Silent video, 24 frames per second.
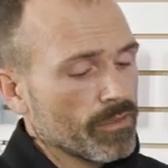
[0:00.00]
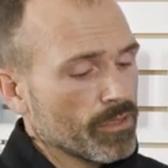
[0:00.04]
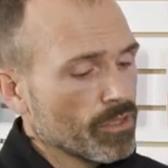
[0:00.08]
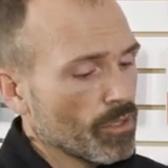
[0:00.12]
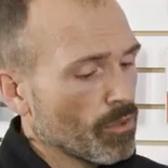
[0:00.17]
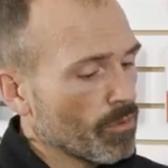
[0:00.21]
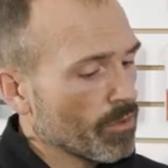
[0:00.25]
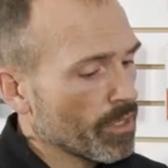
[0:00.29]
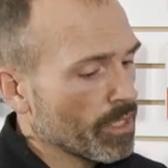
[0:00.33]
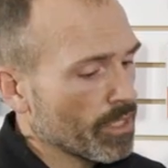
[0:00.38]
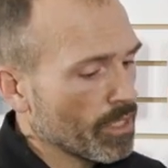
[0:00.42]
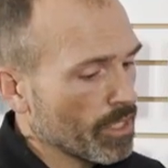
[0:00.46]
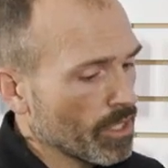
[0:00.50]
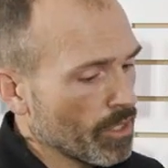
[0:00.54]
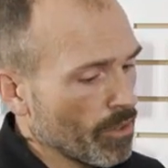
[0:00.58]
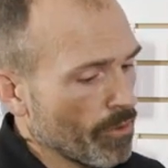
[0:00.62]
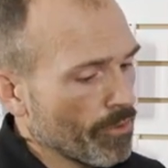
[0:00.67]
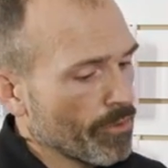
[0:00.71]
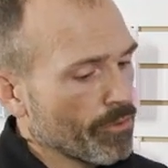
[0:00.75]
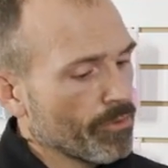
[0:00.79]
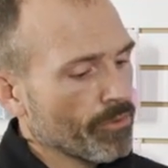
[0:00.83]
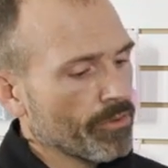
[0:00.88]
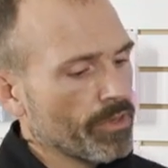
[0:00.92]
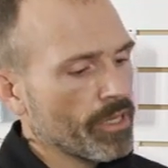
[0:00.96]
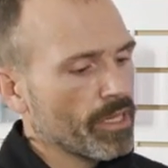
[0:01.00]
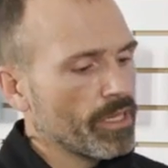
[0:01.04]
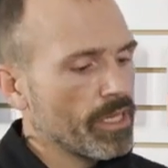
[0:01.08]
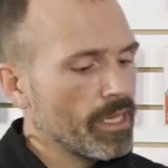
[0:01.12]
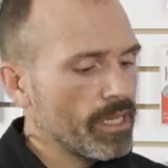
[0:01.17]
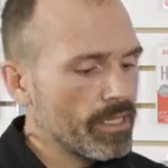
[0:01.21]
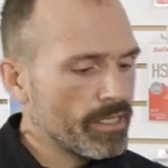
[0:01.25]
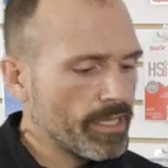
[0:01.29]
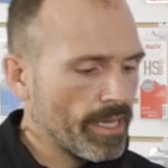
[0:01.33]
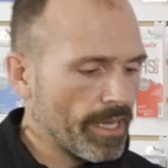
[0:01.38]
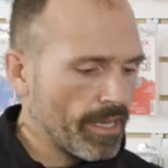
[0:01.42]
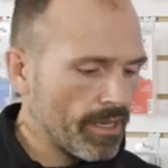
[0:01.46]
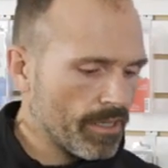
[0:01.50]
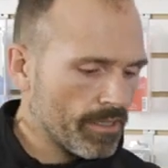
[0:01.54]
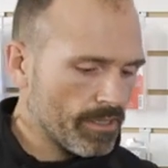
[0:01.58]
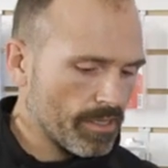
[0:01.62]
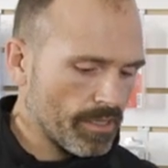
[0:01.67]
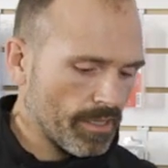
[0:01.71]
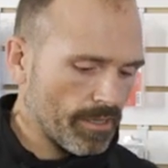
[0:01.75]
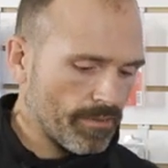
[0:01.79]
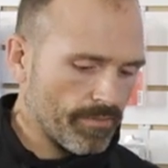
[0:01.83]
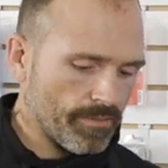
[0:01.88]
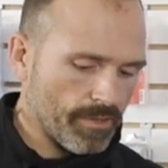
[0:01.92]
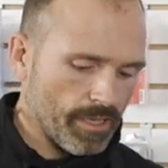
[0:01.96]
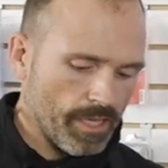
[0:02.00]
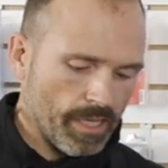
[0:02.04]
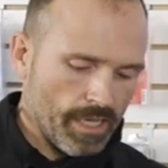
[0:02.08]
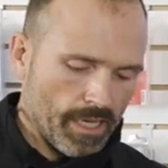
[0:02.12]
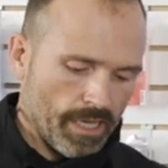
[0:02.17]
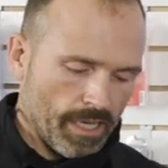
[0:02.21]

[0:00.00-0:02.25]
So we're going to go through the details of